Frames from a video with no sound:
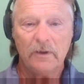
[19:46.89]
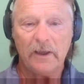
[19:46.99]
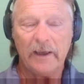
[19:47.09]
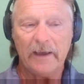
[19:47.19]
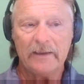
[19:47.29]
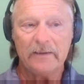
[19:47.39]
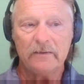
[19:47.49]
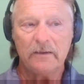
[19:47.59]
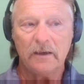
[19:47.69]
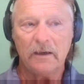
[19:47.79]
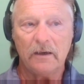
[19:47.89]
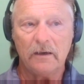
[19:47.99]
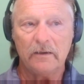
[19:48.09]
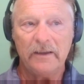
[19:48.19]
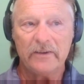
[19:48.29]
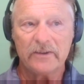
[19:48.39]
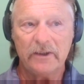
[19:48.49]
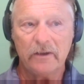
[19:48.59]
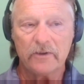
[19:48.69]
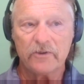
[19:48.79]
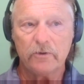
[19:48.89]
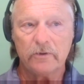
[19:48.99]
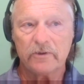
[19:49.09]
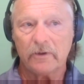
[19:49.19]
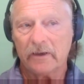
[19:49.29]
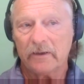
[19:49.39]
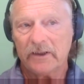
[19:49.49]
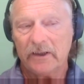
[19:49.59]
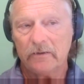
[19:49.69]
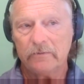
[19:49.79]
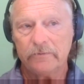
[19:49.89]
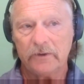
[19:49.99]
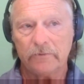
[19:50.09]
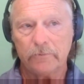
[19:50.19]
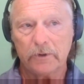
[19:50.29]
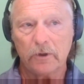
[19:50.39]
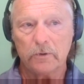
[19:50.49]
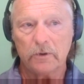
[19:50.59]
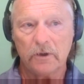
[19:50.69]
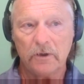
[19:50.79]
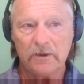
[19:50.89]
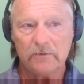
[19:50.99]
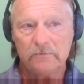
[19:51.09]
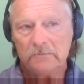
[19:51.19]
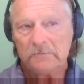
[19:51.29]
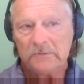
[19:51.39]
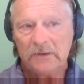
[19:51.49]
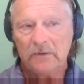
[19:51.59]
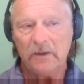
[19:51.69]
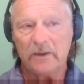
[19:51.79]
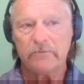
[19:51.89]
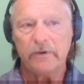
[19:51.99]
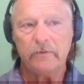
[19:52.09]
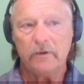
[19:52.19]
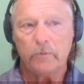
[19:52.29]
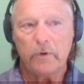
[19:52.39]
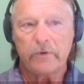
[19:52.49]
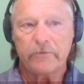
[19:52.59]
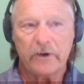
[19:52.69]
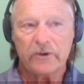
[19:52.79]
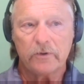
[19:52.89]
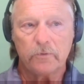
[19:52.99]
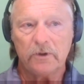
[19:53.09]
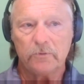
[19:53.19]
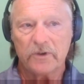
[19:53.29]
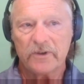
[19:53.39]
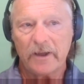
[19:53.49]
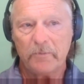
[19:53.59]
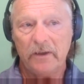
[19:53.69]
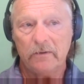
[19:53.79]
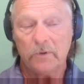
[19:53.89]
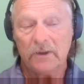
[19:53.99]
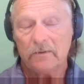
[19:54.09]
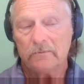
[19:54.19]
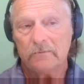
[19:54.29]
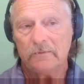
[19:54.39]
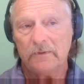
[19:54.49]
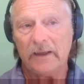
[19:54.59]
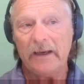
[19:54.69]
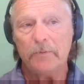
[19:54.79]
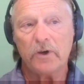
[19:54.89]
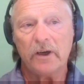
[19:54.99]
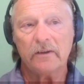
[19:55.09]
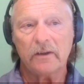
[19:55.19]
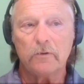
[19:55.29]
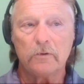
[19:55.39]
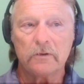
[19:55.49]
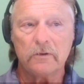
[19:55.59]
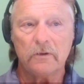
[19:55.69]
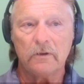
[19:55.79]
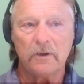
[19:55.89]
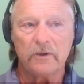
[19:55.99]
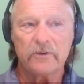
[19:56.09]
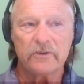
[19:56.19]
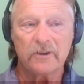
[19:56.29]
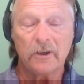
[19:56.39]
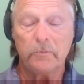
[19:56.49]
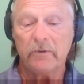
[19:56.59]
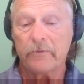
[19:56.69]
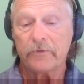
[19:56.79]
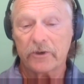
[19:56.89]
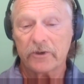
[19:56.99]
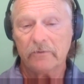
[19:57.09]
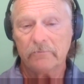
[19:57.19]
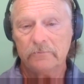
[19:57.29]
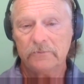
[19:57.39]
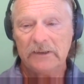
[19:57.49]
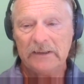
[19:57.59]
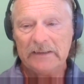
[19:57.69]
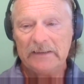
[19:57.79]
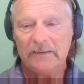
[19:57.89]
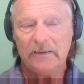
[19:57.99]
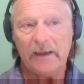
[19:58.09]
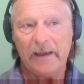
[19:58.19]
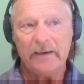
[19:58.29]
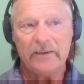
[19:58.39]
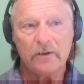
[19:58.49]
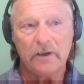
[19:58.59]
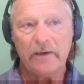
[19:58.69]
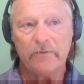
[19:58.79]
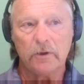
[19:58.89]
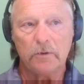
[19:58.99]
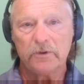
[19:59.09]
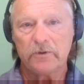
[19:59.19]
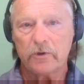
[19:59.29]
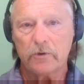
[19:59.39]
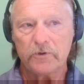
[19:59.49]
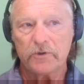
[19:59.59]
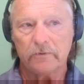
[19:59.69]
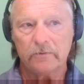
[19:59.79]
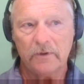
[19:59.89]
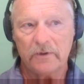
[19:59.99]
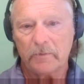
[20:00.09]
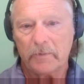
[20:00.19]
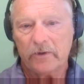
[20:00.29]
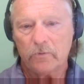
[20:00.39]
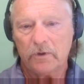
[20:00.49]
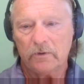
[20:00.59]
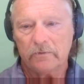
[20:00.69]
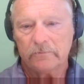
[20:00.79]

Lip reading: and easily understood. So I can tell you, with Coca-Cola, it's, we refresh the world. What does that mean? Well, any product that Coca-Cola launches is going to be refreshing and it's going to have global distribution. It's about the world.